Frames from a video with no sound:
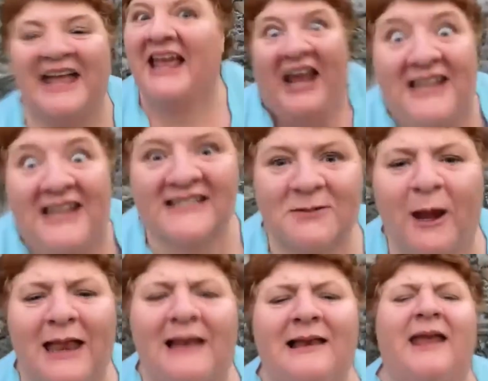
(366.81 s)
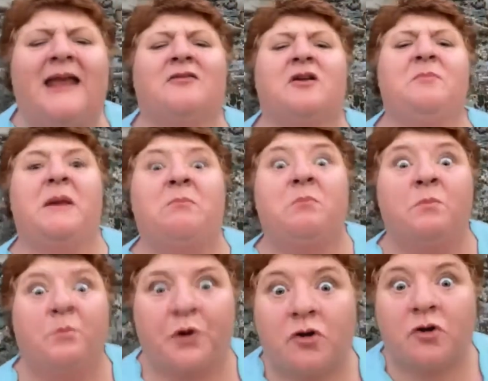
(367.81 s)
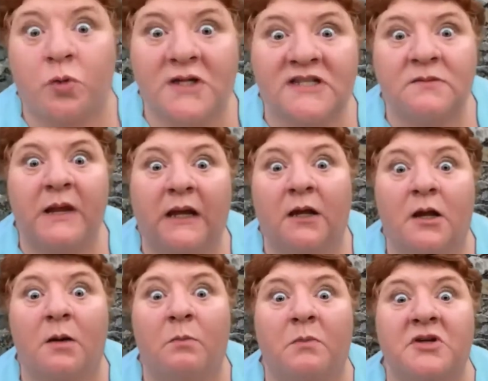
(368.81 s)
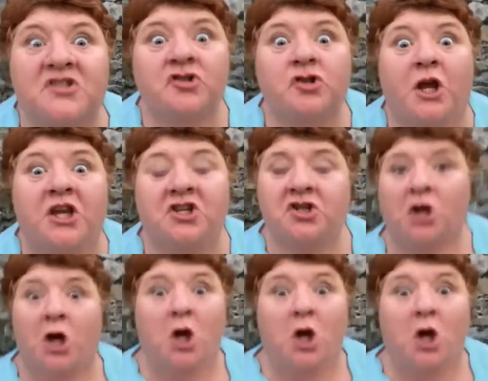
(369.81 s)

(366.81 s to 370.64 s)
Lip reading: It's well I remember 'twas Michaelmas night,